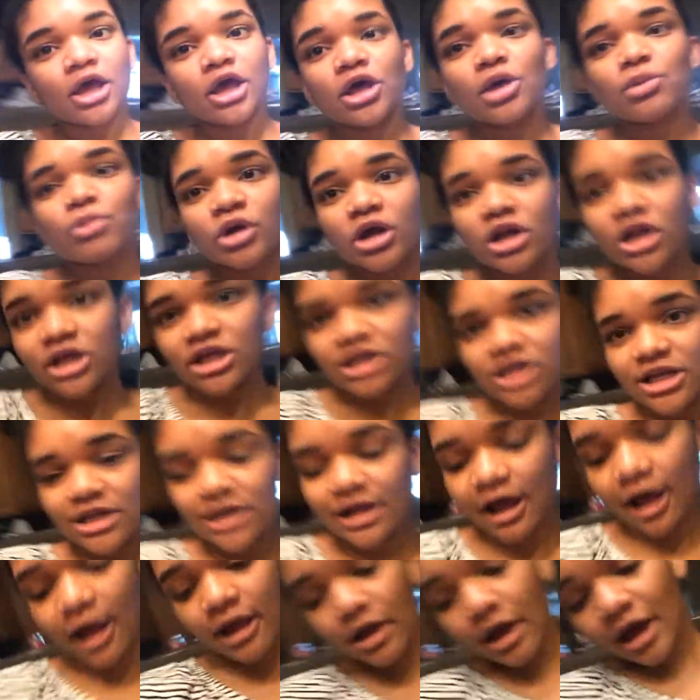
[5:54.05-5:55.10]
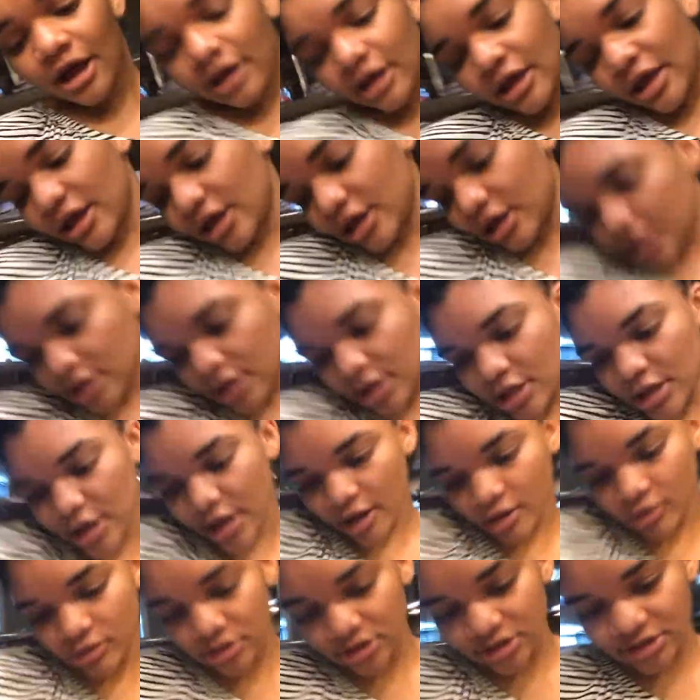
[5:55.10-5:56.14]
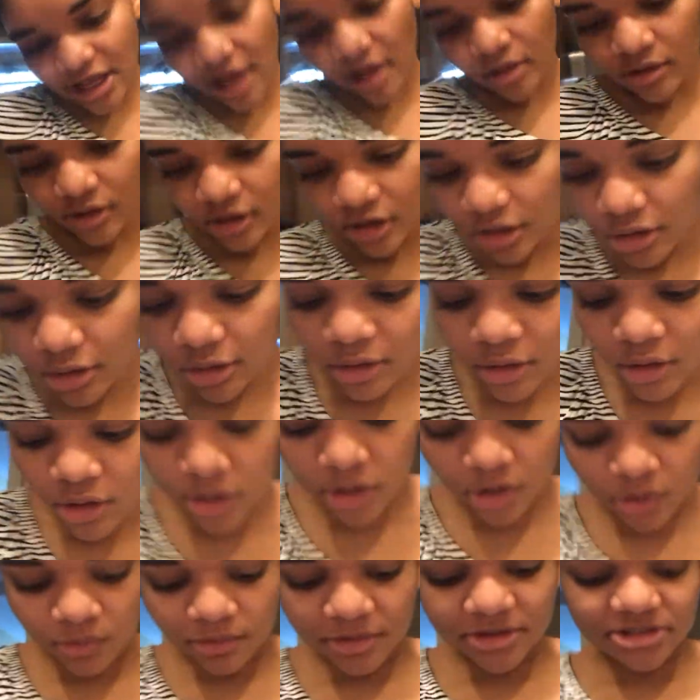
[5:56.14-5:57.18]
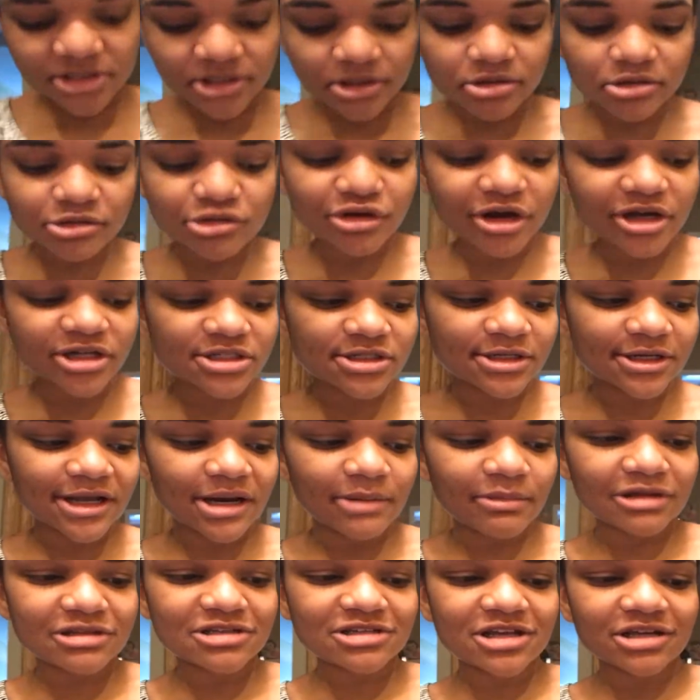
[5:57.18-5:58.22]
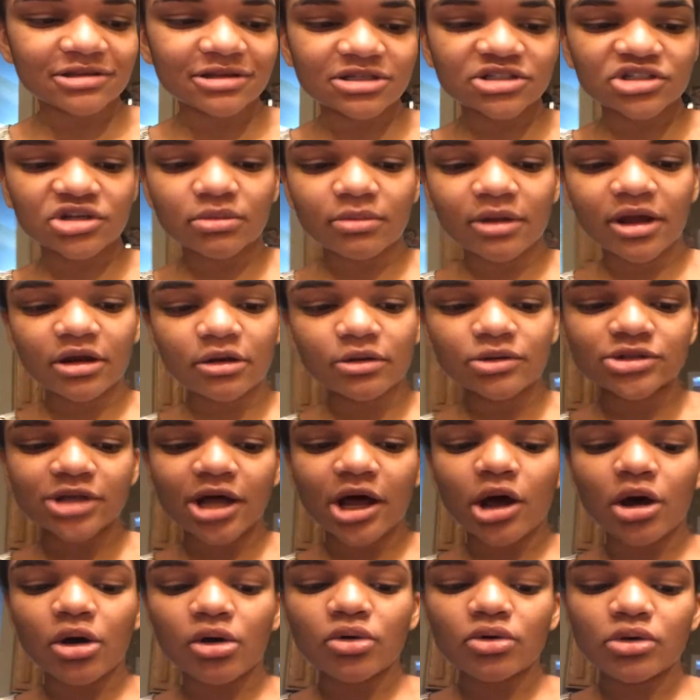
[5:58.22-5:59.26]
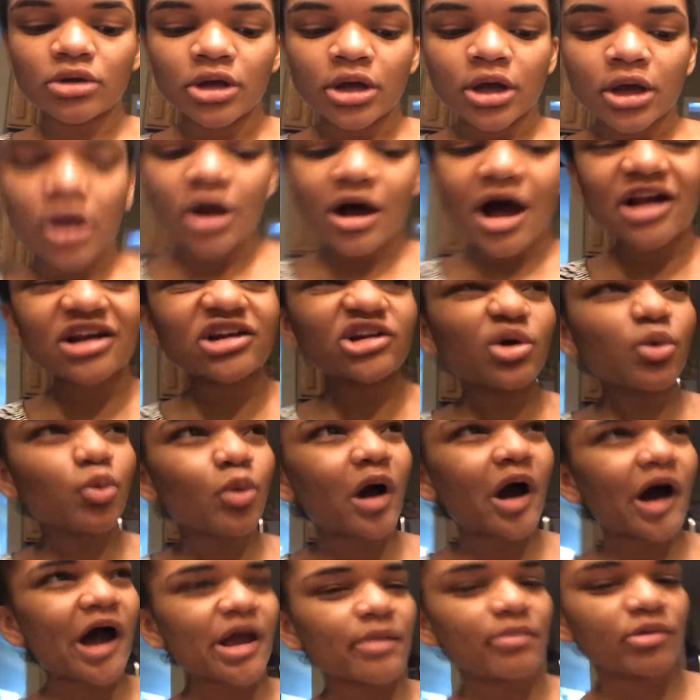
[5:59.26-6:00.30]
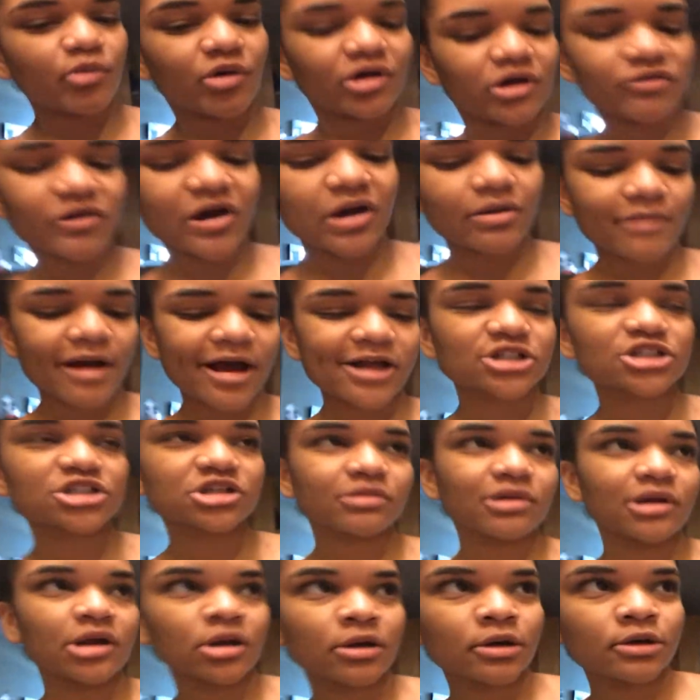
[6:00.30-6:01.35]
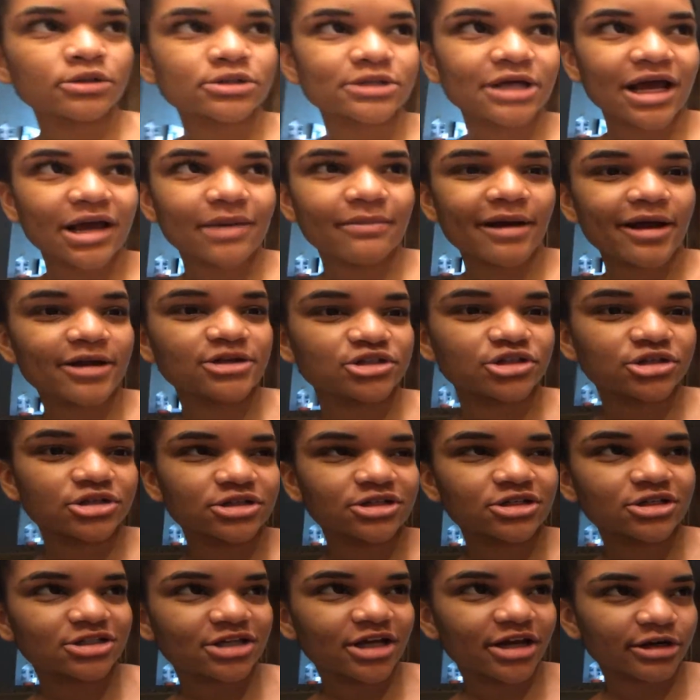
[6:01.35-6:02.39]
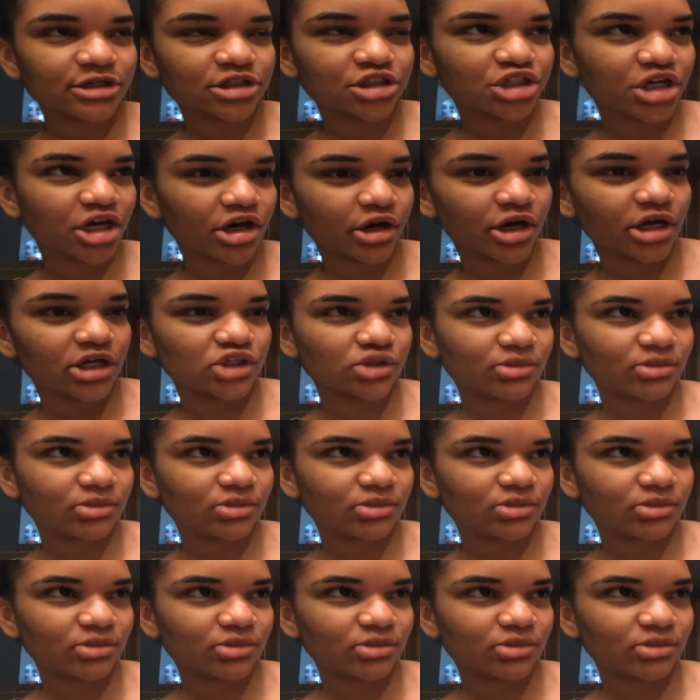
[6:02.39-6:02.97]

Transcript: and we're gonna eat it. I got a health salad with Caesar dressing, and I'm about to take these tomatoes out. I don't know why, but whenever I imagine tomatoes, I imagined cherry